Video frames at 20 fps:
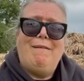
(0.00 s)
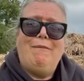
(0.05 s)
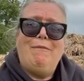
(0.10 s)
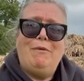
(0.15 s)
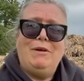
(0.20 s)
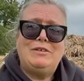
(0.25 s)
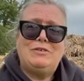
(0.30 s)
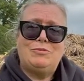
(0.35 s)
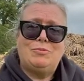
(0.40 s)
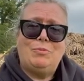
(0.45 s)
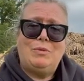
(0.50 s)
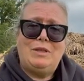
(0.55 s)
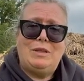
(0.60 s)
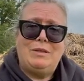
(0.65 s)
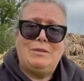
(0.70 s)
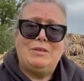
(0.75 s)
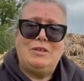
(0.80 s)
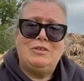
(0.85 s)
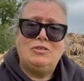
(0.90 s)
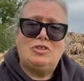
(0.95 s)
which
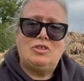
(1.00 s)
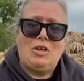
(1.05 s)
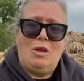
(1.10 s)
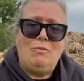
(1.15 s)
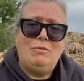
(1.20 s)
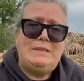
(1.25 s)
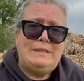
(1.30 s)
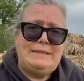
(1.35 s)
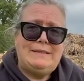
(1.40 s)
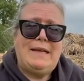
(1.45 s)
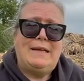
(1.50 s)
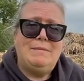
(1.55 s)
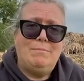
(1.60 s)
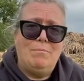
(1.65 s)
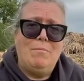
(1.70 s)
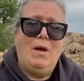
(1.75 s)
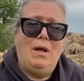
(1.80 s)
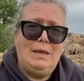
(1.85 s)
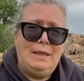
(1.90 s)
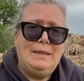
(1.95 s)
will show in St.
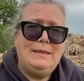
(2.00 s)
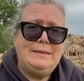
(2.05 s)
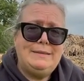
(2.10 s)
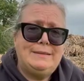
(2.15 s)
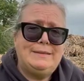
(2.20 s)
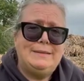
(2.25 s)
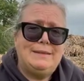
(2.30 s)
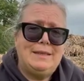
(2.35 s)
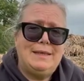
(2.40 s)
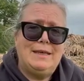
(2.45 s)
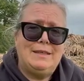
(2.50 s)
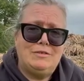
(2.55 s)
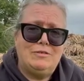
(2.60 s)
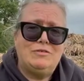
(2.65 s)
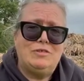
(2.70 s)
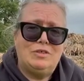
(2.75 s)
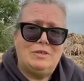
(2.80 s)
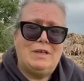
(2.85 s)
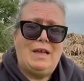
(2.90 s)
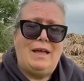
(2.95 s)
Mullins in the end of
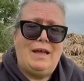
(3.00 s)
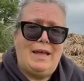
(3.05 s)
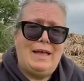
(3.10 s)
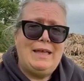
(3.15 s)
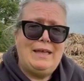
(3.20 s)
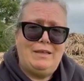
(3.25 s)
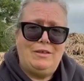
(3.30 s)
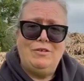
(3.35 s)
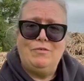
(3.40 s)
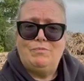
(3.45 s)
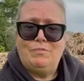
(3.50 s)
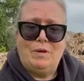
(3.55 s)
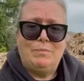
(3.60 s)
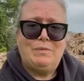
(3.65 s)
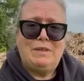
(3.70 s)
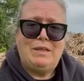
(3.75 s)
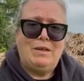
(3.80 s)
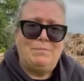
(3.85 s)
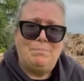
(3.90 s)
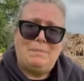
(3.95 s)
July, you've
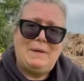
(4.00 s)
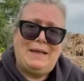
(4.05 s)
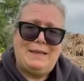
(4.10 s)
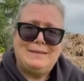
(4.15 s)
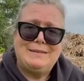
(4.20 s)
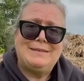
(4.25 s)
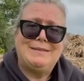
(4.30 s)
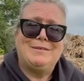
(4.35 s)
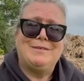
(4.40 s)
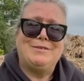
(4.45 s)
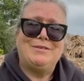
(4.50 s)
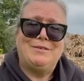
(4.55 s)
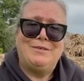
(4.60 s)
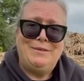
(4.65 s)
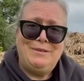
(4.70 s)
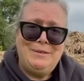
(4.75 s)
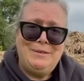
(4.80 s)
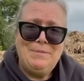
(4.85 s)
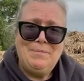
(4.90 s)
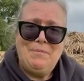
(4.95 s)
probably gone past here,
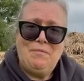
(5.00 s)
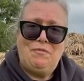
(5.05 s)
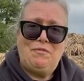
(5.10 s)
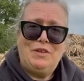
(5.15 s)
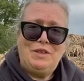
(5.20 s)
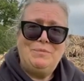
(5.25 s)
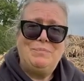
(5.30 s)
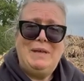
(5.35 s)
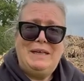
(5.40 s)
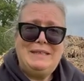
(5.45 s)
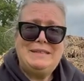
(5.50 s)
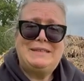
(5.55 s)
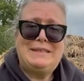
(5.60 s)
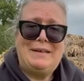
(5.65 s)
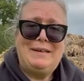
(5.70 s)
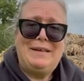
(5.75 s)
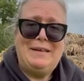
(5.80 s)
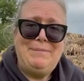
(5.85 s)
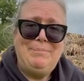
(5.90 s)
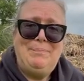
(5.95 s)
no, no,
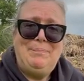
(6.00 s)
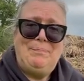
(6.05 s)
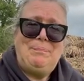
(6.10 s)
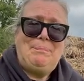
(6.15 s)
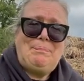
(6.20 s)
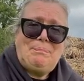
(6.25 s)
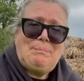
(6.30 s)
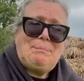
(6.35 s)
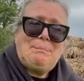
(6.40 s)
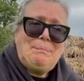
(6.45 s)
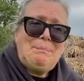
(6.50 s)
you're fine.